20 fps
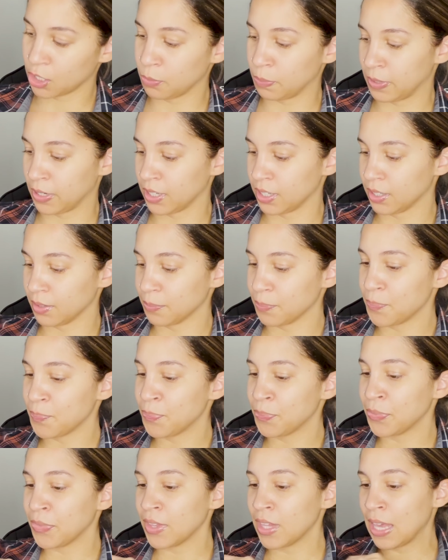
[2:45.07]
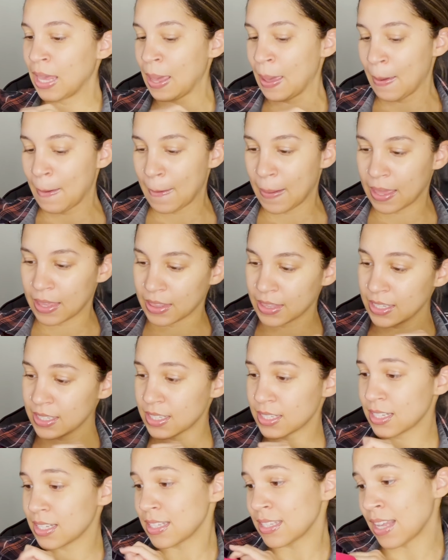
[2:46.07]
cute pink. This
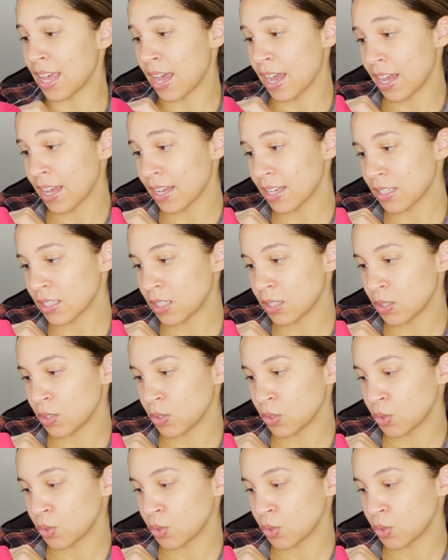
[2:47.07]
is a size,